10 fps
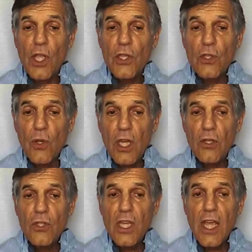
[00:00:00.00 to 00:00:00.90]
So
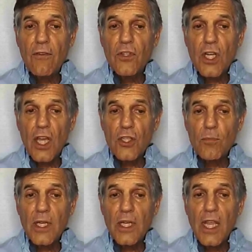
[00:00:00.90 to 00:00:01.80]
here's the
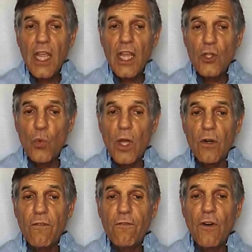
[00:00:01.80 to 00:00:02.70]
advertisement, and you want to
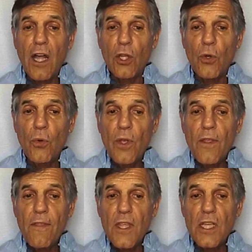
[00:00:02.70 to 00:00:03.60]
follow
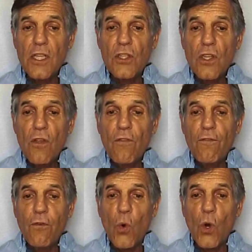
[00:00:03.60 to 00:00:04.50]
these
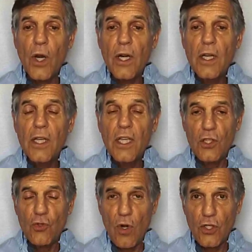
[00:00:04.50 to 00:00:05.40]
4
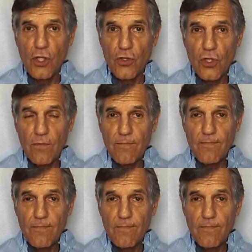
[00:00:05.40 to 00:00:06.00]
instructions.